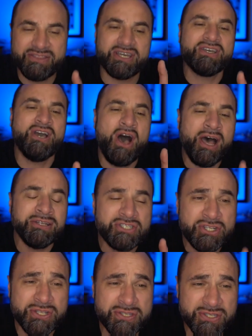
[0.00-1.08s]
the
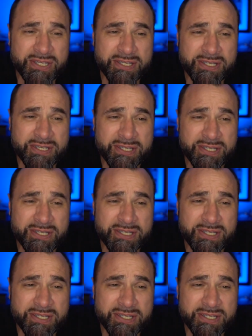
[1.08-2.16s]
consciences of
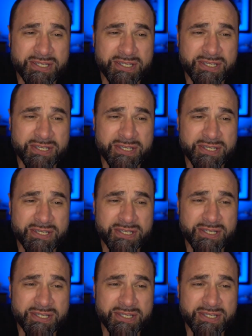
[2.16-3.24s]
many to say,
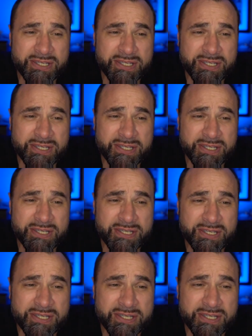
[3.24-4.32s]
God wants you blessed. God wants you
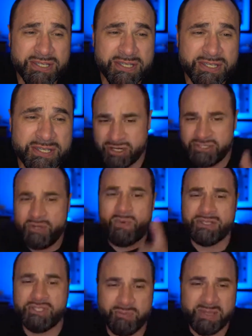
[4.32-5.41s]
blessed. Come to church. He wants
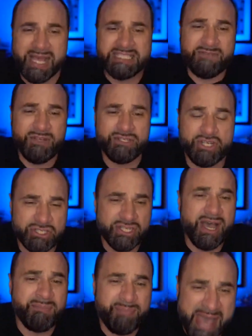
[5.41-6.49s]
you blessed. If you're just
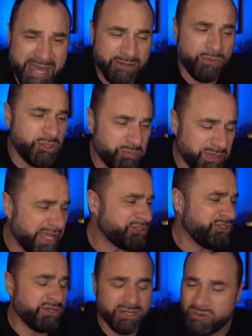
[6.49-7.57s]
not bad, he wants you
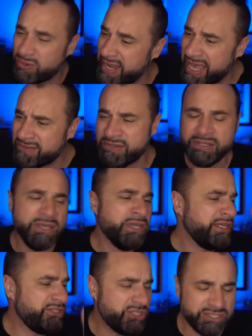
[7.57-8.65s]
blessed. You're going to go to heaven.
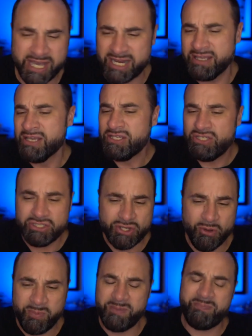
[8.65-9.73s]
You just got to
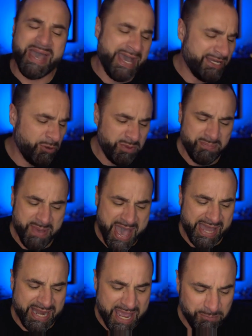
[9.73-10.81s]
don't be bad. Don't be
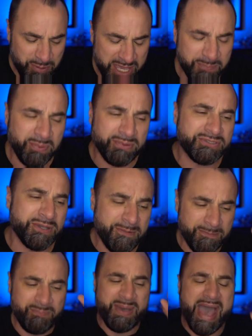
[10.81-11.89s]
bad. And people's
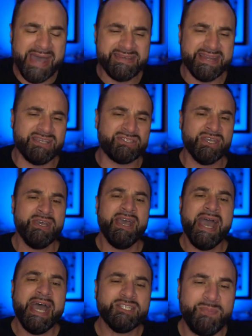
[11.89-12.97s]
badness
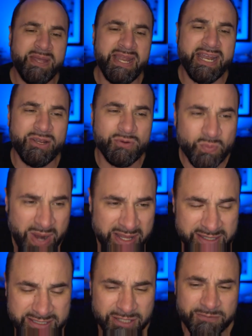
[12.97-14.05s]
has been in a
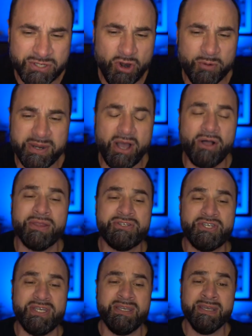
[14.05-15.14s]
relative
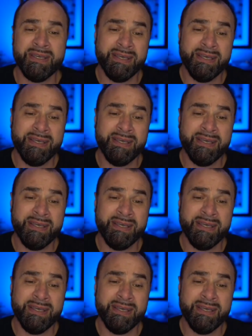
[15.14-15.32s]
terminology